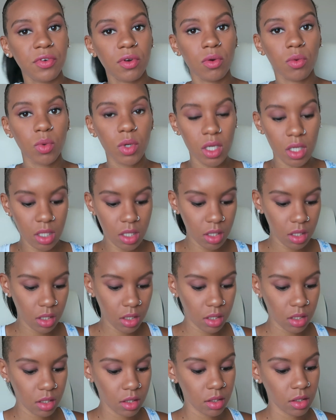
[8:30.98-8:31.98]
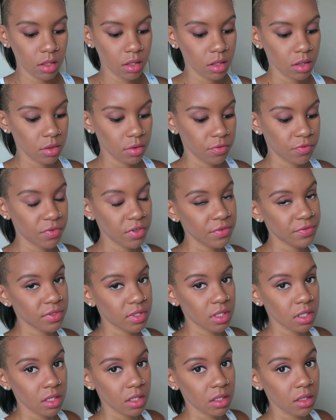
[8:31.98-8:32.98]
for week
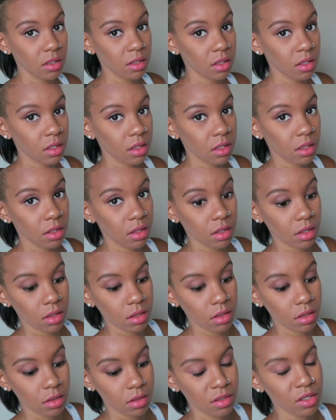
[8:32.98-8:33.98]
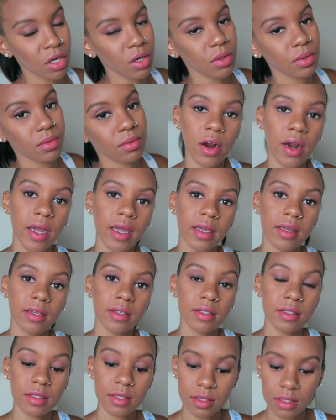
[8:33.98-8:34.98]
15. No. All
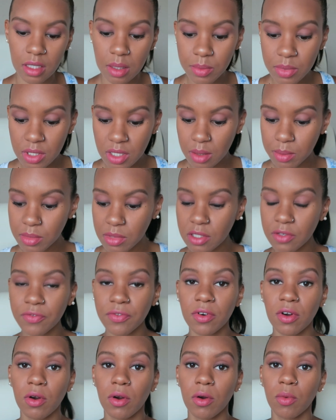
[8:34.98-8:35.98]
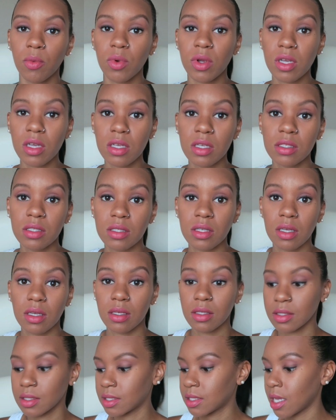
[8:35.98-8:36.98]
right. Symptoms for weeks
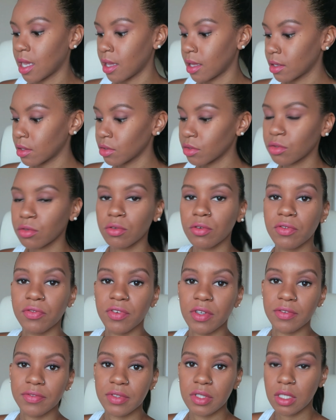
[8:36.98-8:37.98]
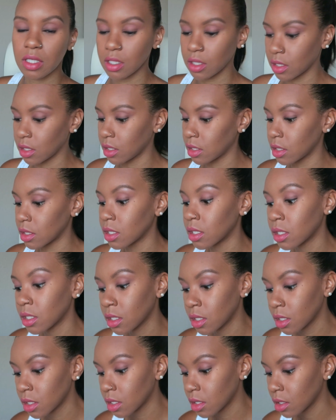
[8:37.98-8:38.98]
10 through 15.
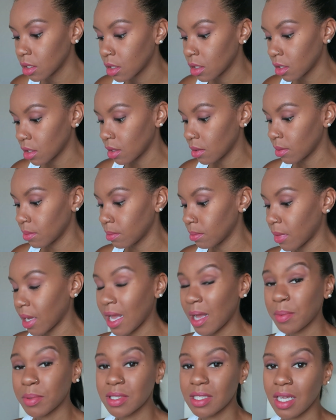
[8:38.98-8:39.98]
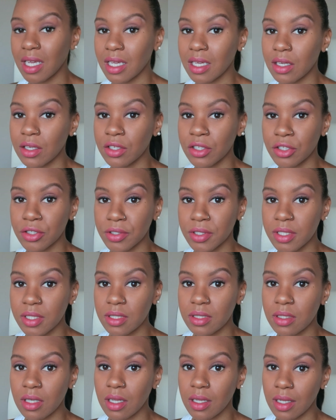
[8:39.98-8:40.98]
My appetite
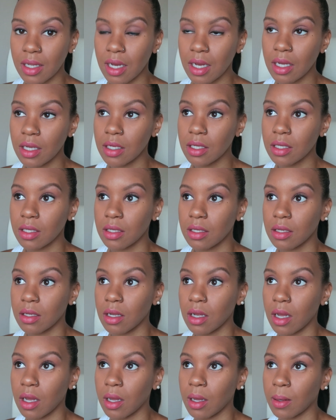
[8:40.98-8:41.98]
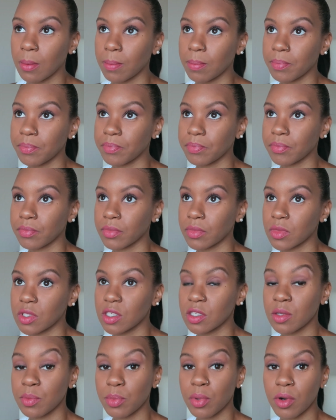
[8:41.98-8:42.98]
increased a lot,
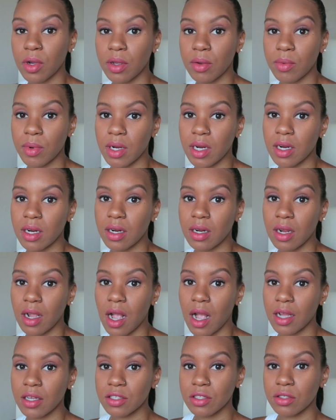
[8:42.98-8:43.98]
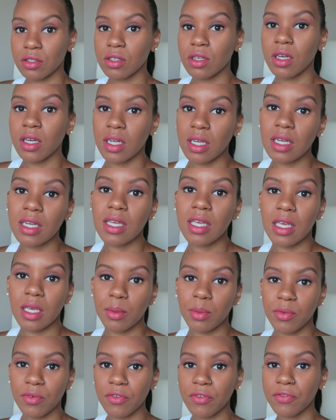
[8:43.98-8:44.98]
to the point where I just couldn't
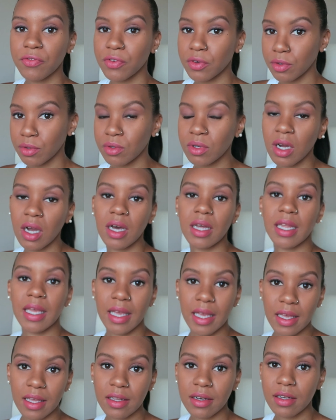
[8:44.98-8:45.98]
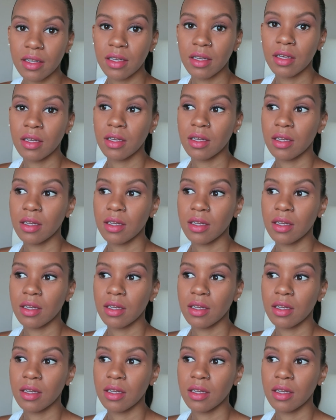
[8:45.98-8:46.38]
keep food on hand